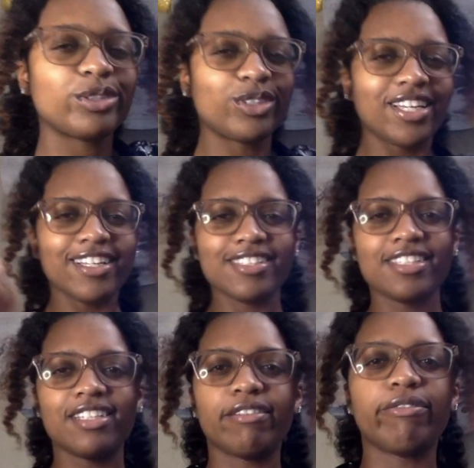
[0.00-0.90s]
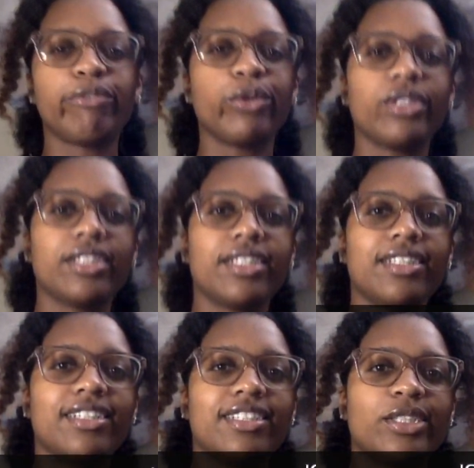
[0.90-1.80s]
You can't see it
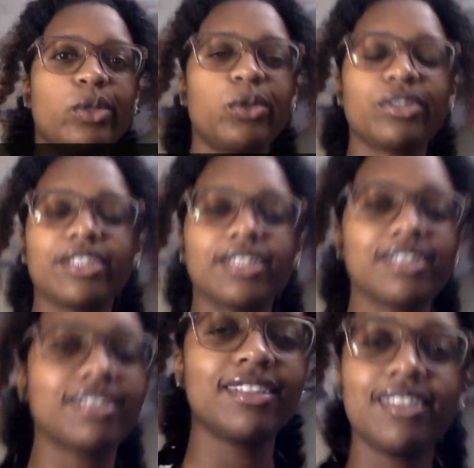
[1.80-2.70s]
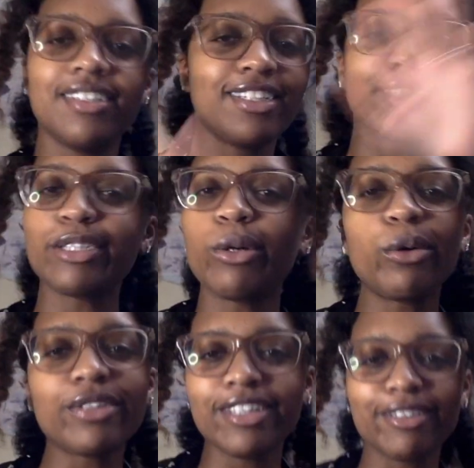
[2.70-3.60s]
fully. It's a whole thing. It's a
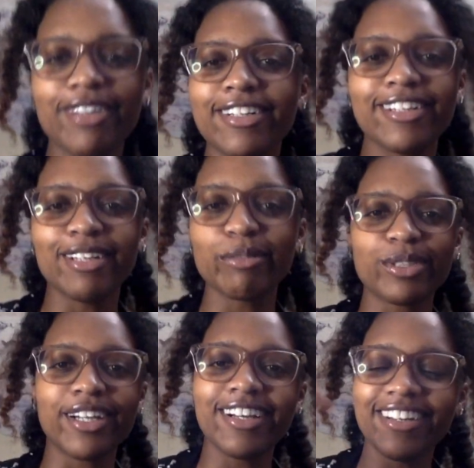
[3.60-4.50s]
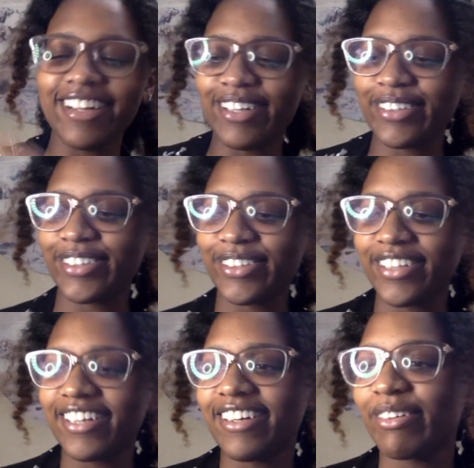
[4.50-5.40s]
whole thing right now I'm trying out. So
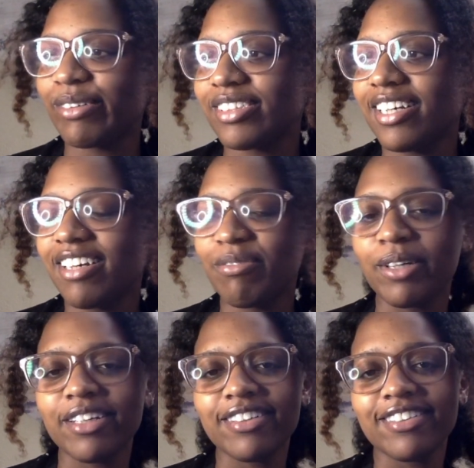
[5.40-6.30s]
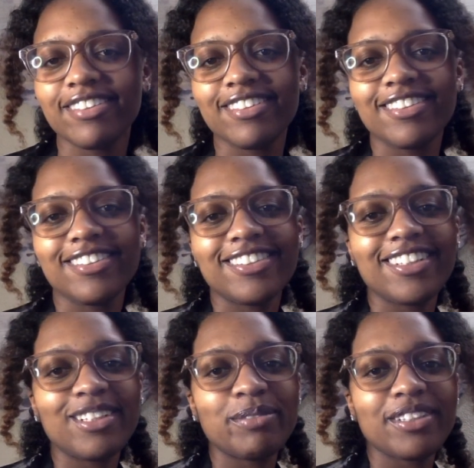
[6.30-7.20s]
yeah, once I have my
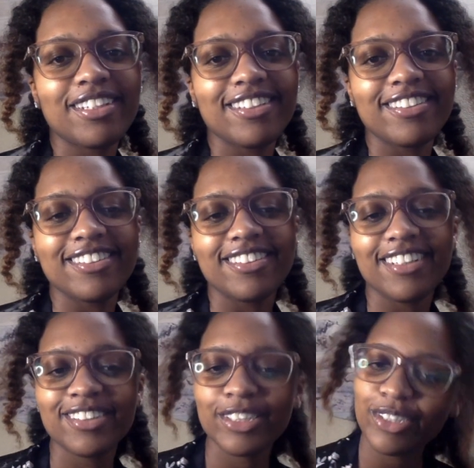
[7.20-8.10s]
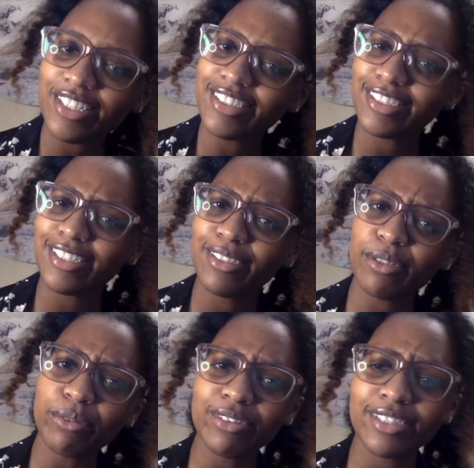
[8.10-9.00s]
setup together, I'll see you guys again,
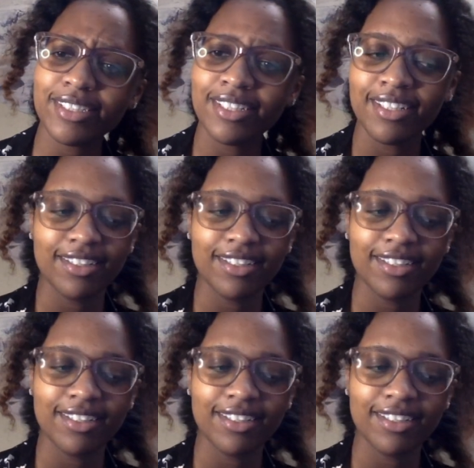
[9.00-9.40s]
hopefully.